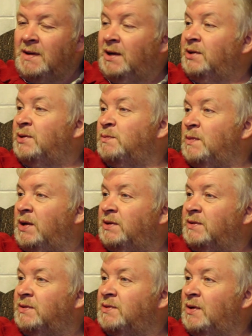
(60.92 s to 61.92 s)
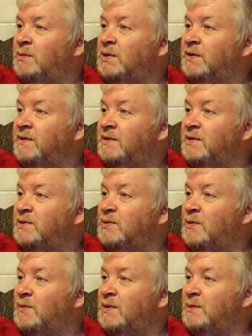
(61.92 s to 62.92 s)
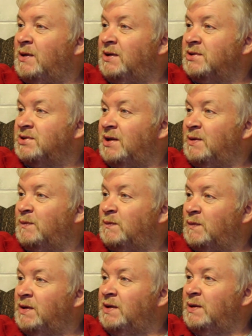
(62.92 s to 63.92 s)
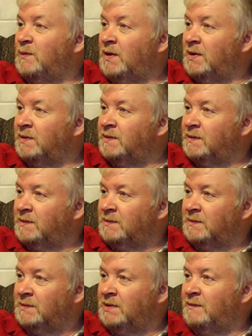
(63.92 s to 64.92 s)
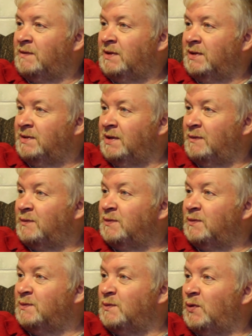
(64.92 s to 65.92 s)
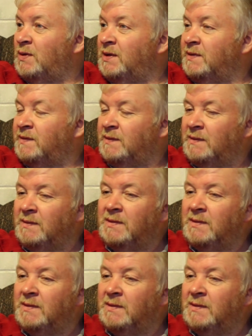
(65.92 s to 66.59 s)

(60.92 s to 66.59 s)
I didn't mind it at all because I didn't know where Ballyshannon really was. Never had heard of it, more or less.